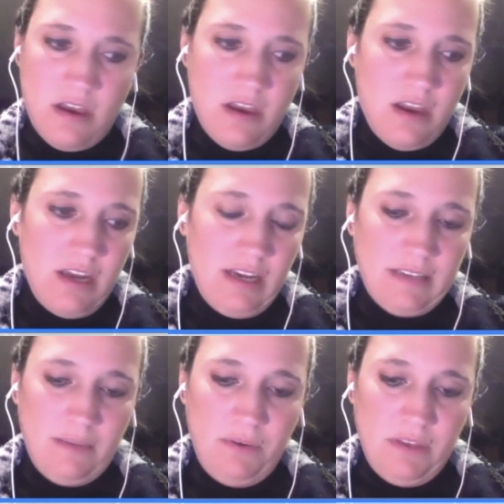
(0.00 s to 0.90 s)
because I
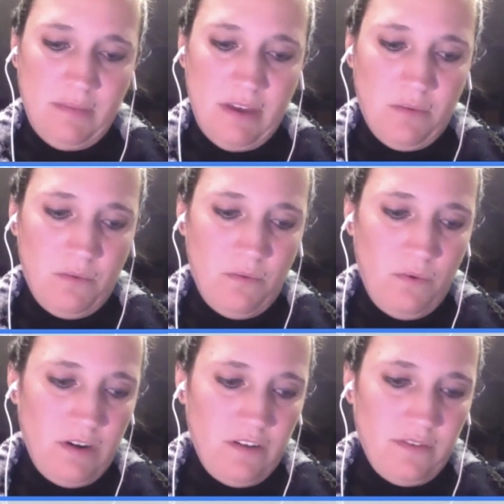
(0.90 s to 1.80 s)
put them on a
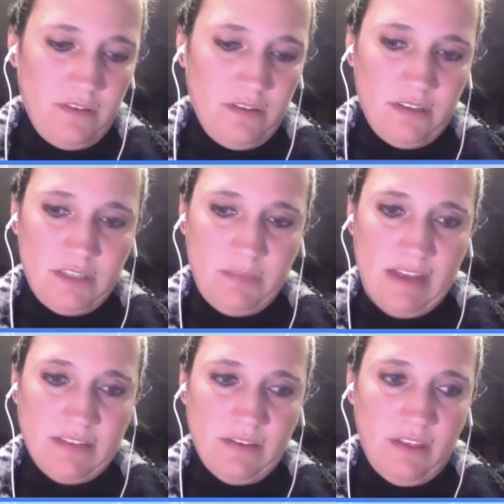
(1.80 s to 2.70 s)
wonderful little
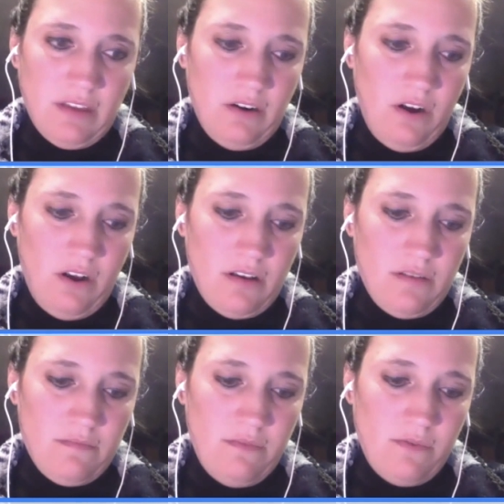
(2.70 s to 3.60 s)
spot so that
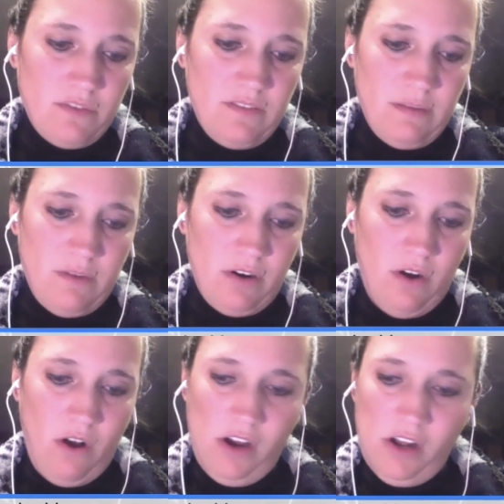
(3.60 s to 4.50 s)
most of them are
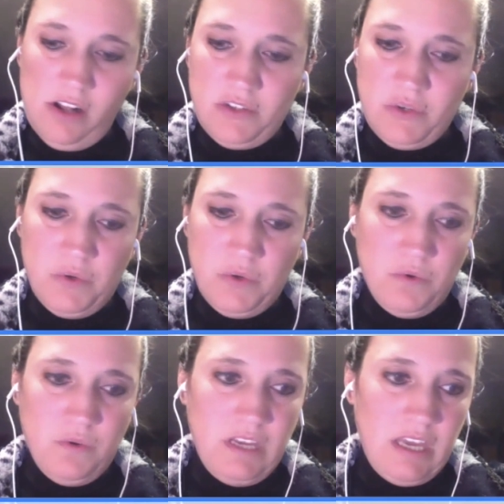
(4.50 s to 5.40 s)
all
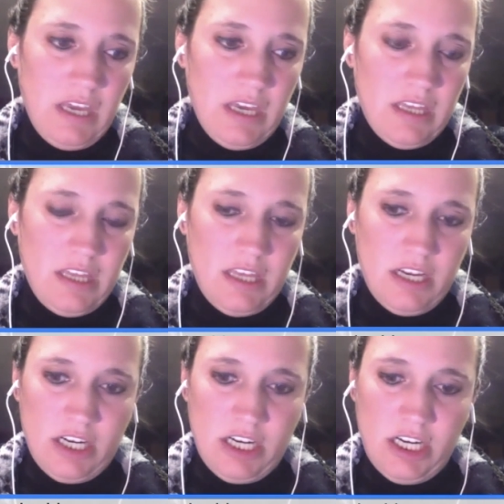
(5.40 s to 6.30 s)

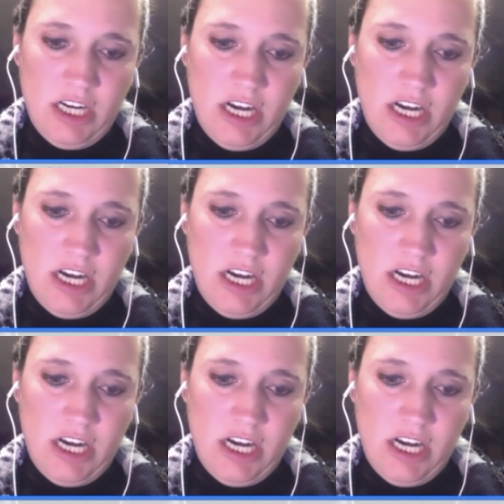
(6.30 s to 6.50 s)
together.